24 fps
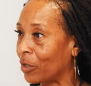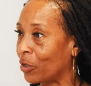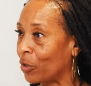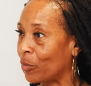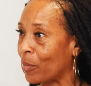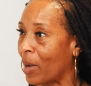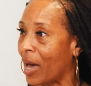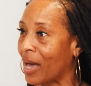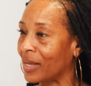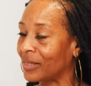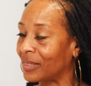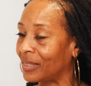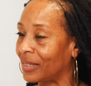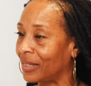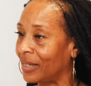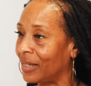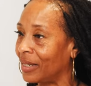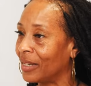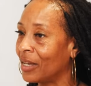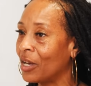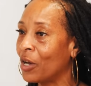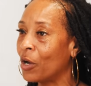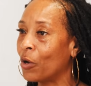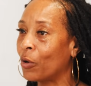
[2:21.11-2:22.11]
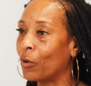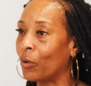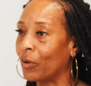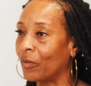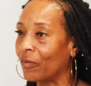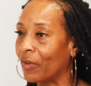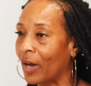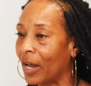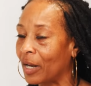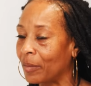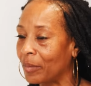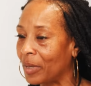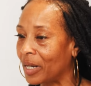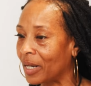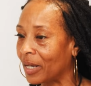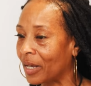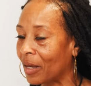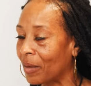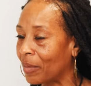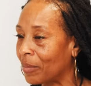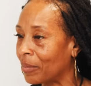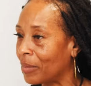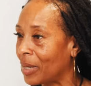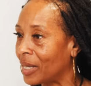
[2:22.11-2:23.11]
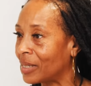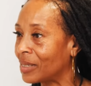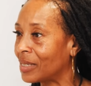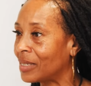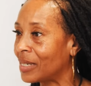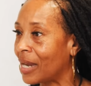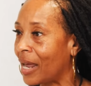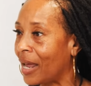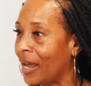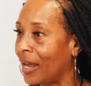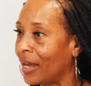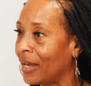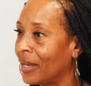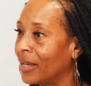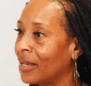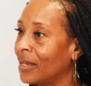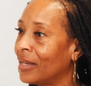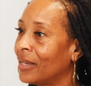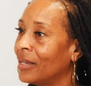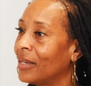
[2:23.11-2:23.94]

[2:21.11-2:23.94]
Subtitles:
Kumasi who invited me to come and stay